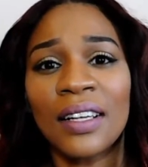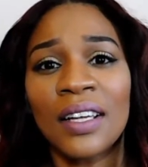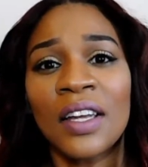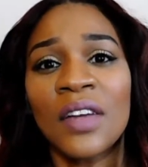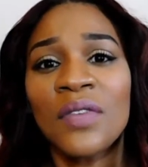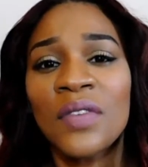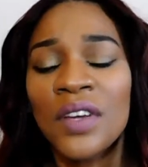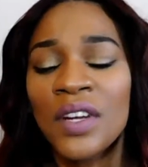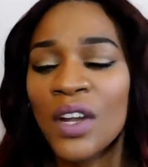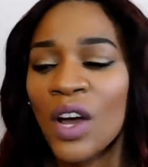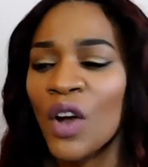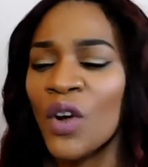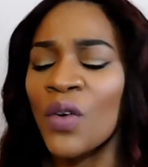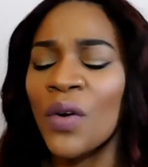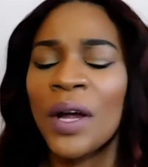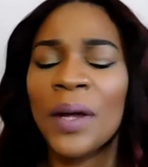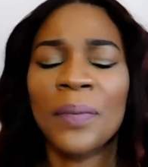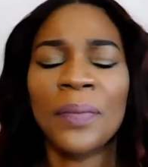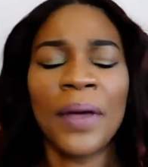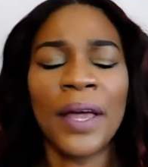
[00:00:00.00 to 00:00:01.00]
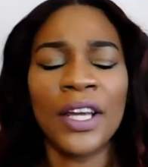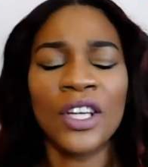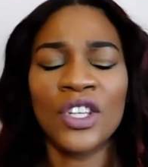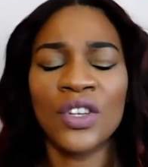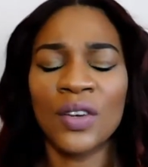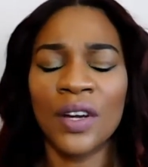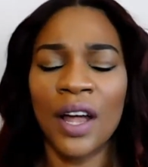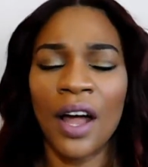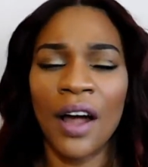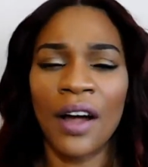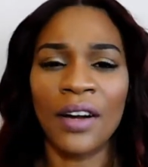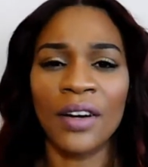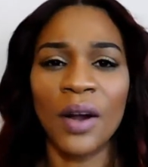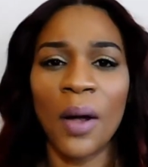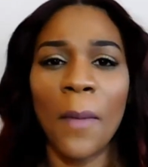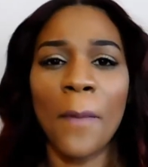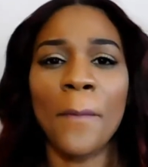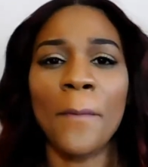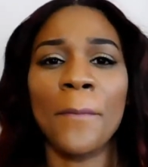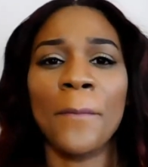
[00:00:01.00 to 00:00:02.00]
Even a great patriarch,
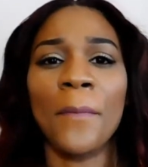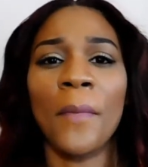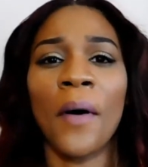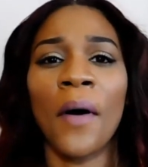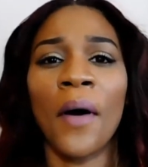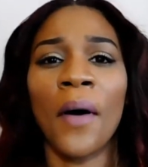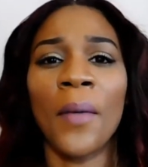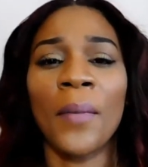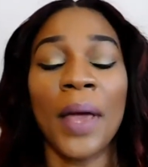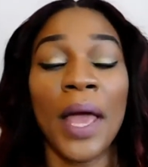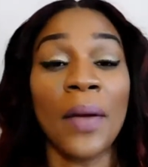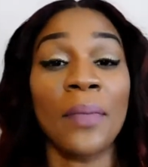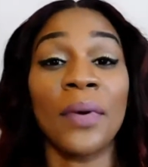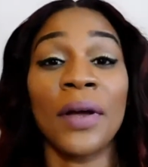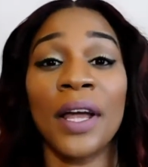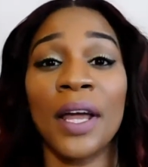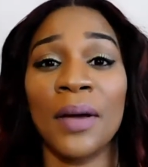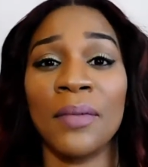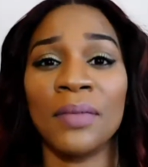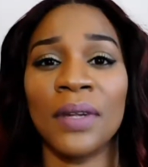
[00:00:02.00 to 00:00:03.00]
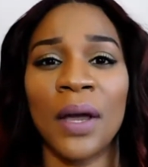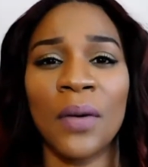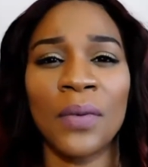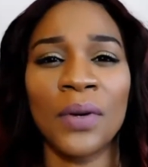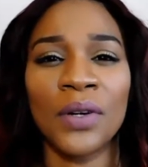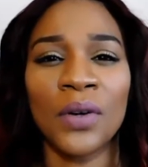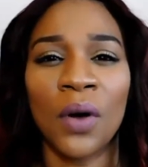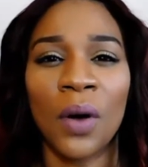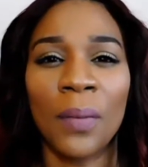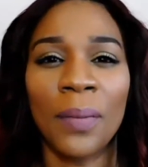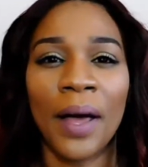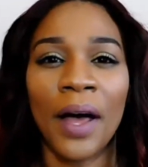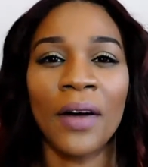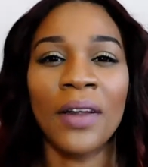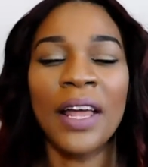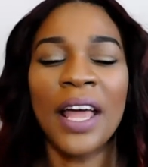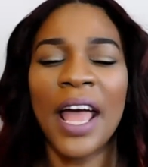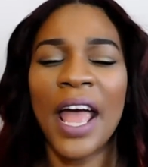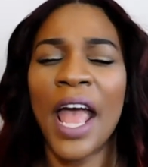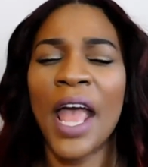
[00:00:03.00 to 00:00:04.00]
Abraham, that we know
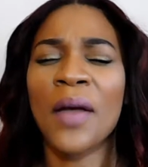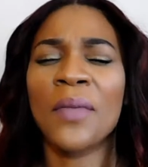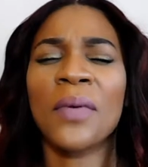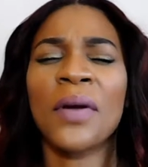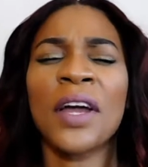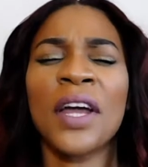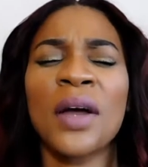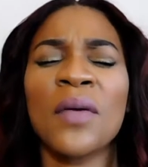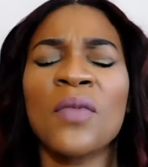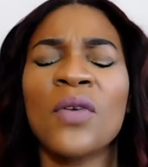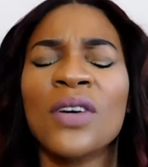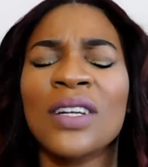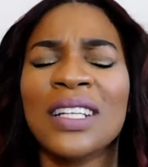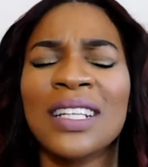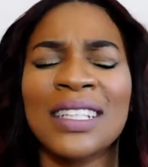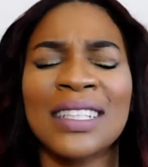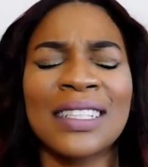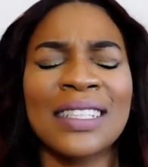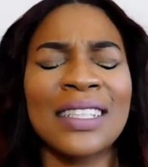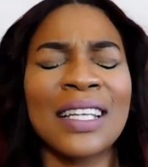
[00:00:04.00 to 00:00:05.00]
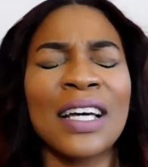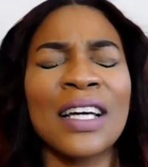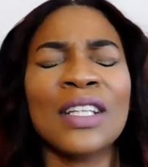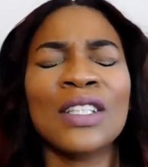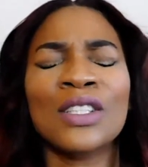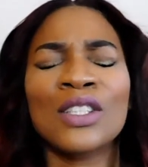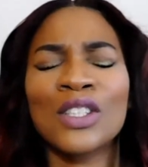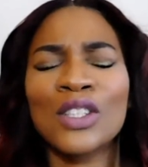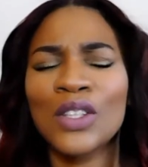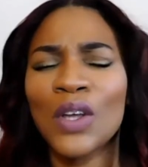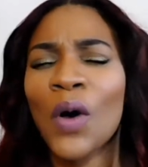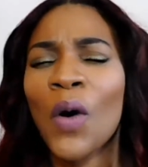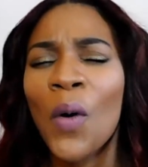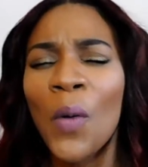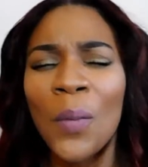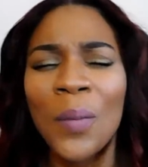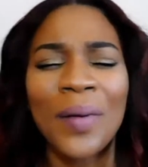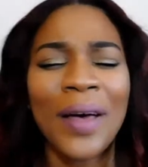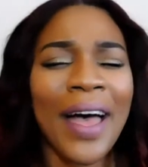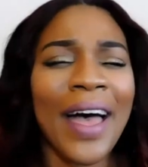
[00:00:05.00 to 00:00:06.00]
about. Abraham wanted a son
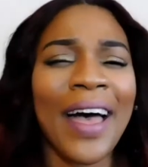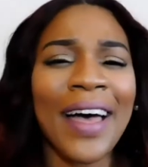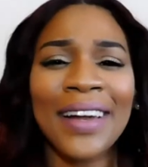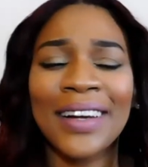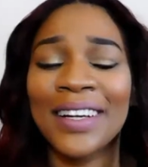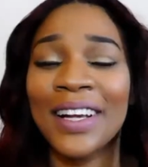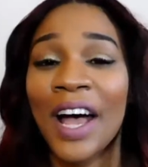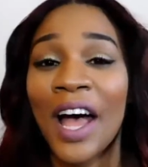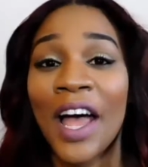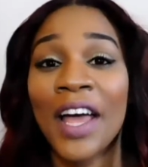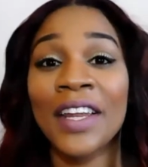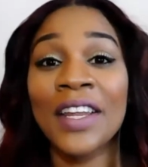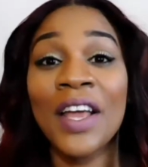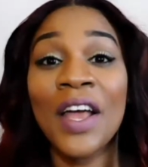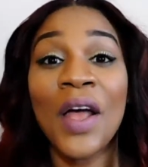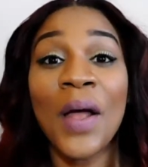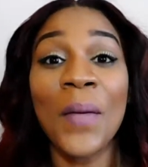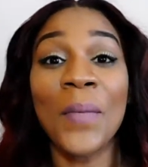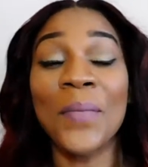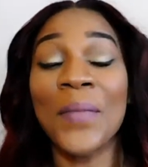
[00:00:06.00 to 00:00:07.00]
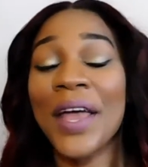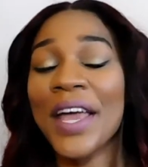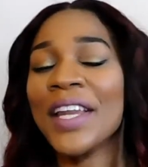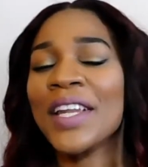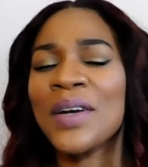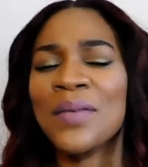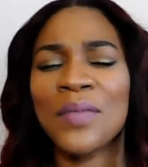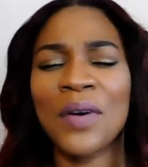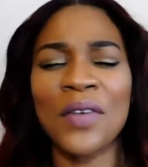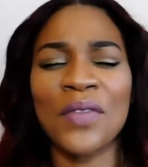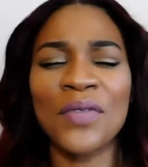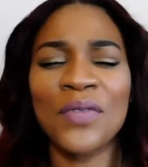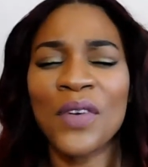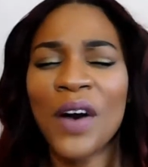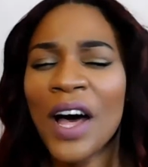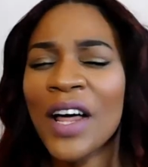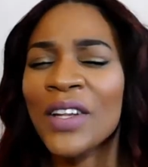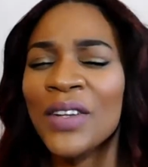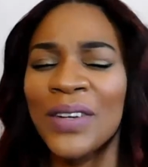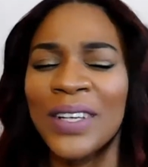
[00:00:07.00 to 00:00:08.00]
so bad. God made him a
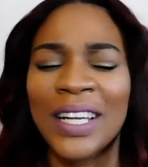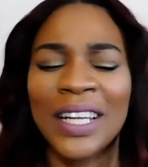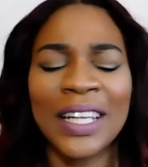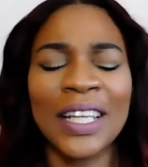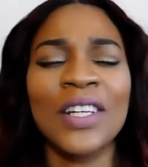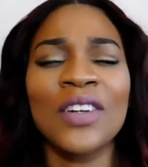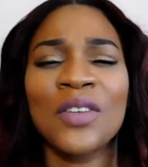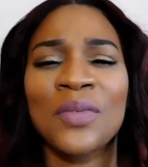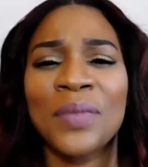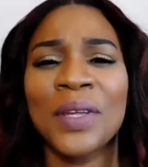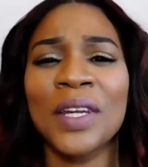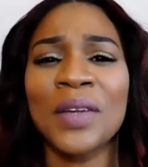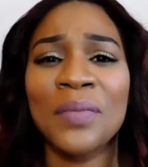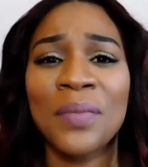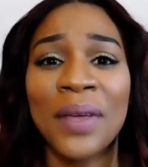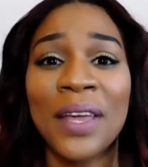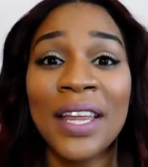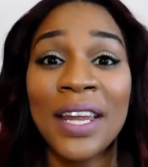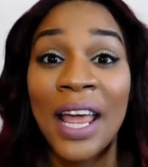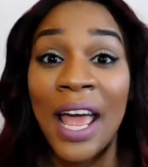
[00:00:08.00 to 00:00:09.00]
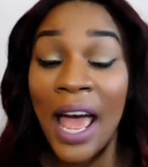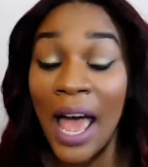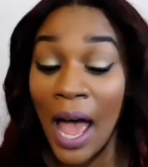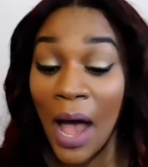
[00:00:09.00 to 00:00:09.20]
father and a leader of many men.